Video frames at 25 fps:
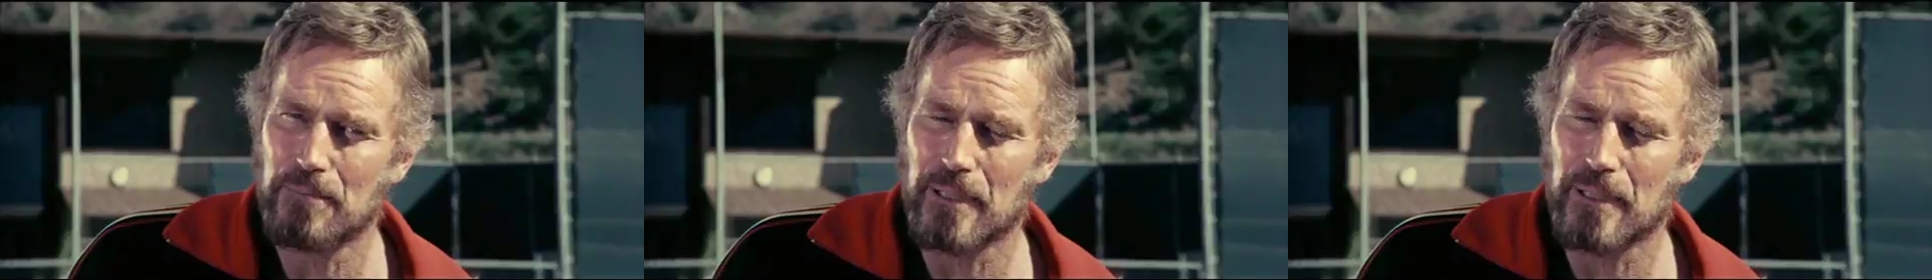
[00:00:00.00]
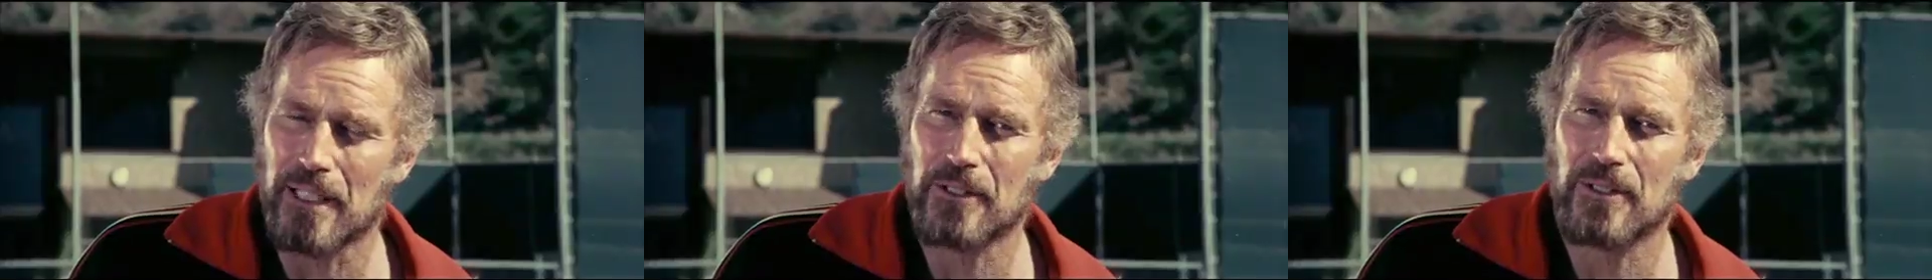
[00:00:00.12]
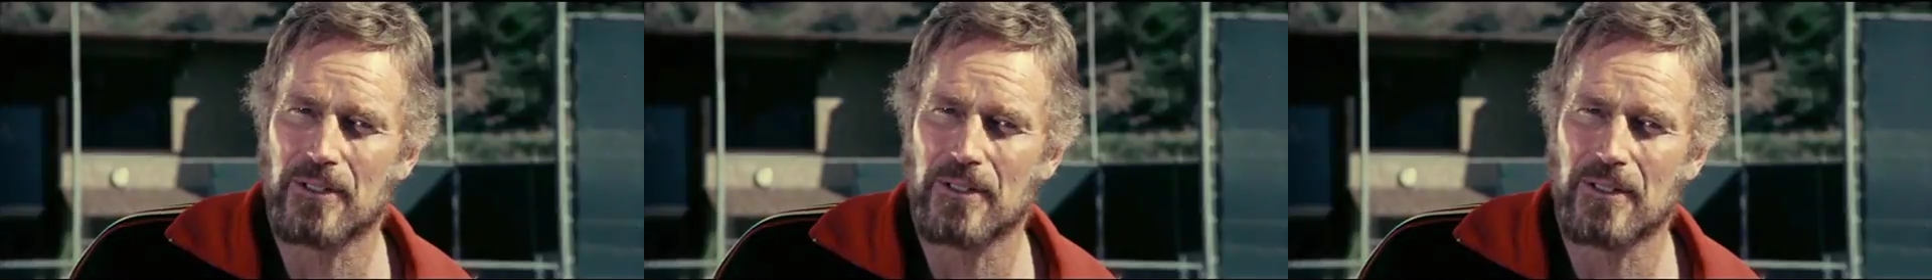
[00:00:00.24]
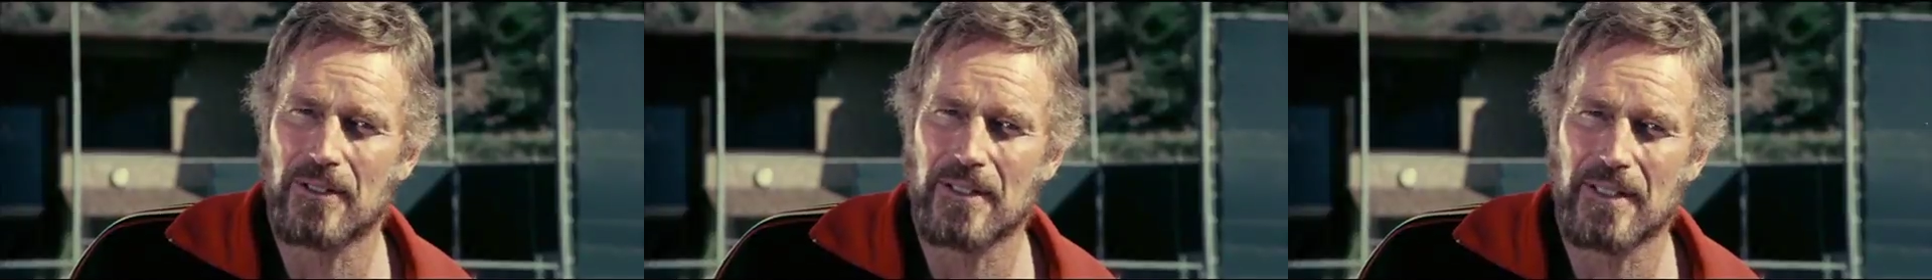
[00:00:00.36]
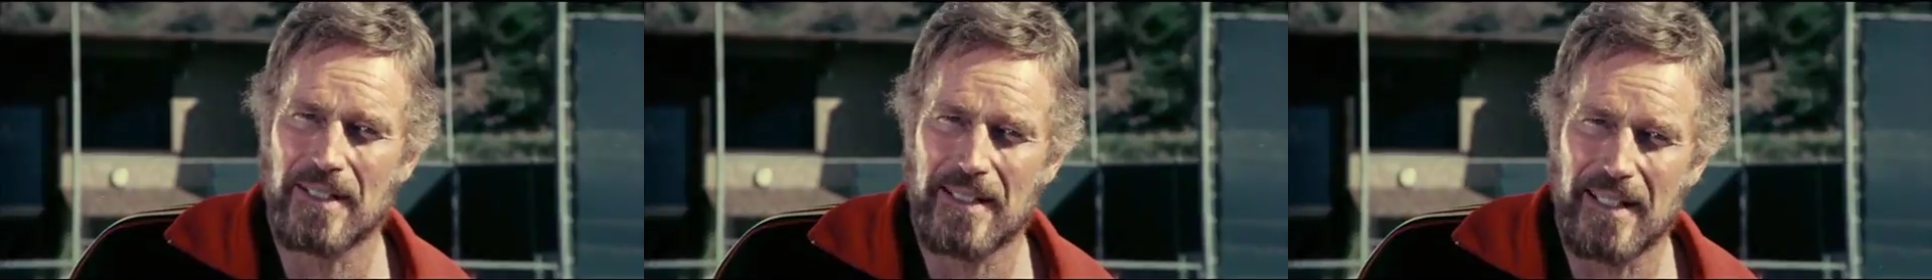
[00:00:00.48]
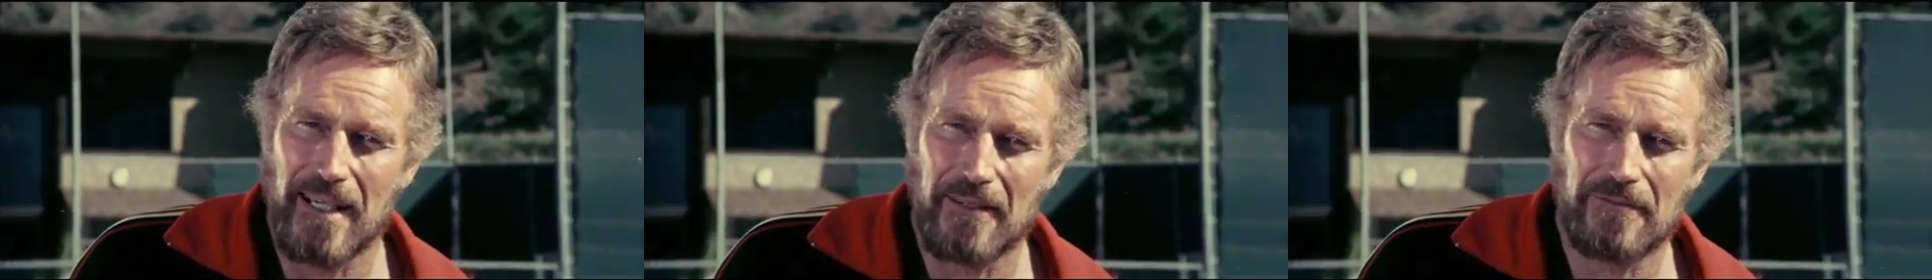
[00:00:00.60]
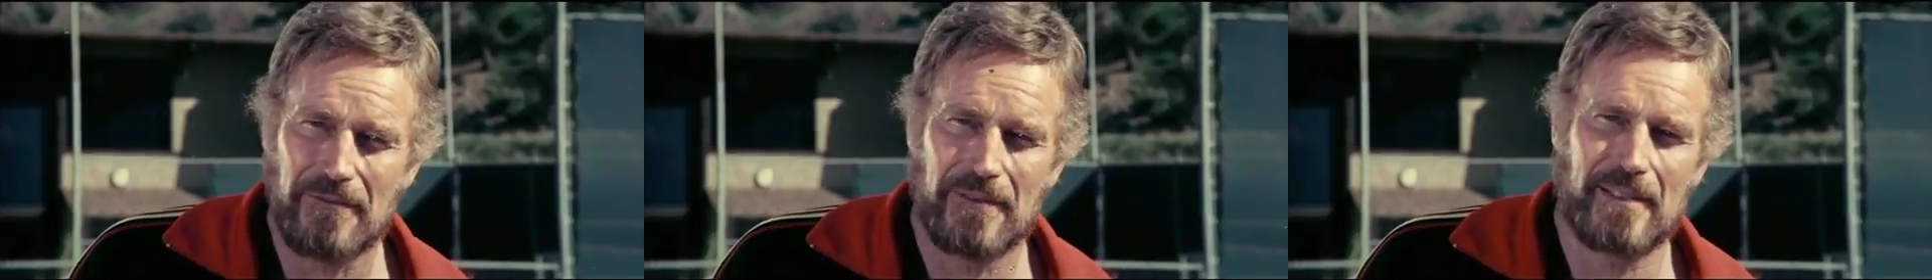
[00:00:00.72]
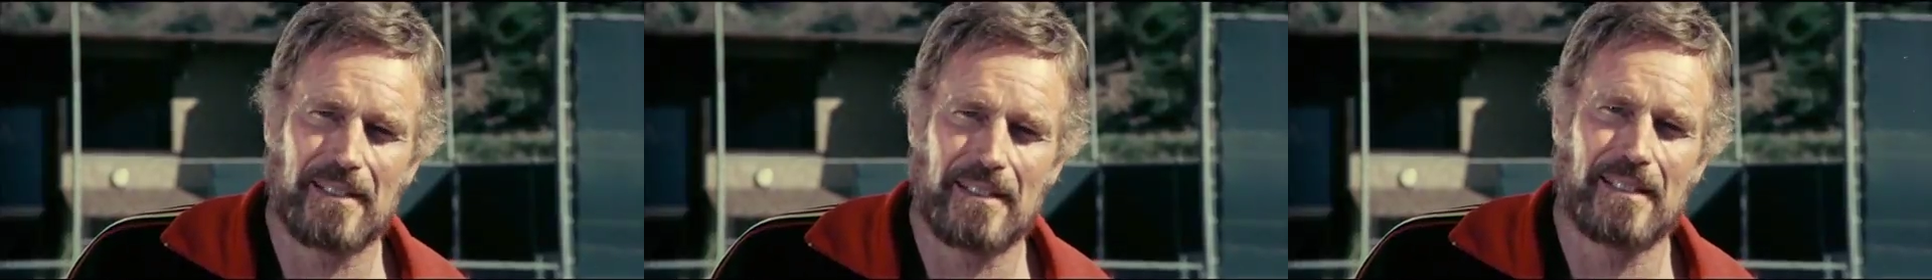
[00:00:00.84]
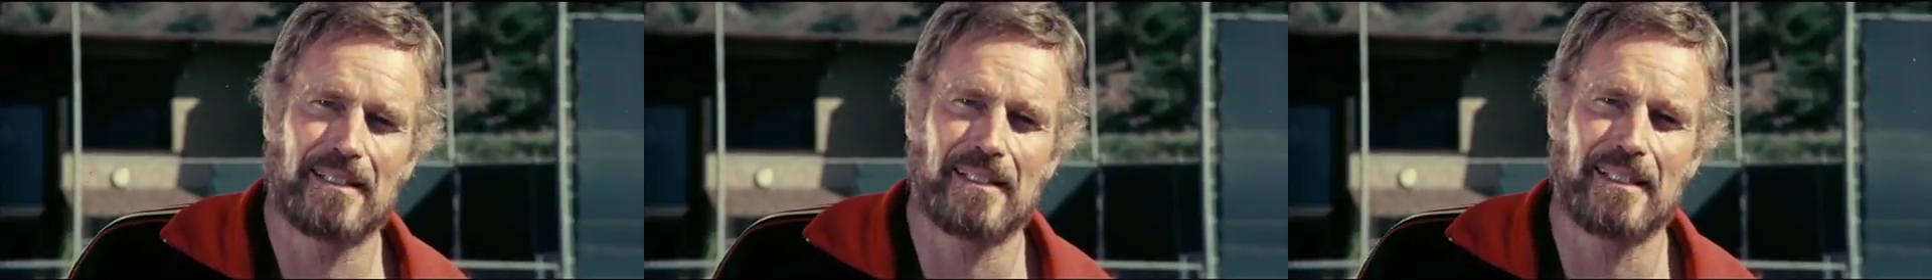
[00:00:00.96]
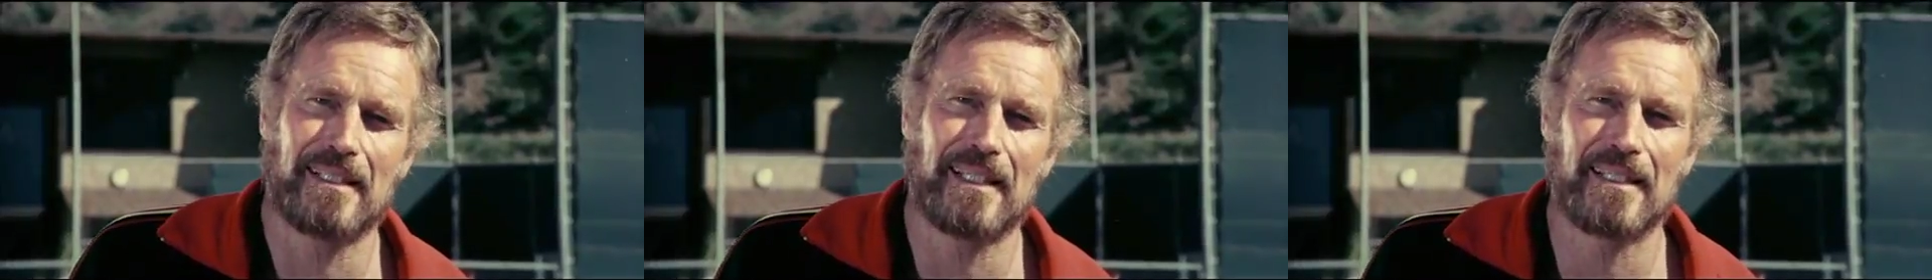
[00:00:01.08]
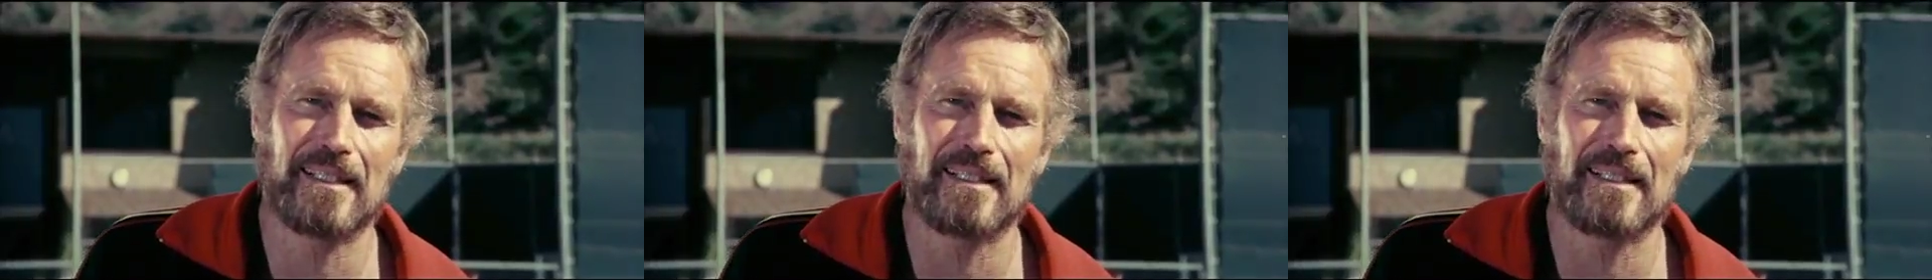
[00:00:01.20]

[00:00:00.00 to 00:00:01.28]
picture definitely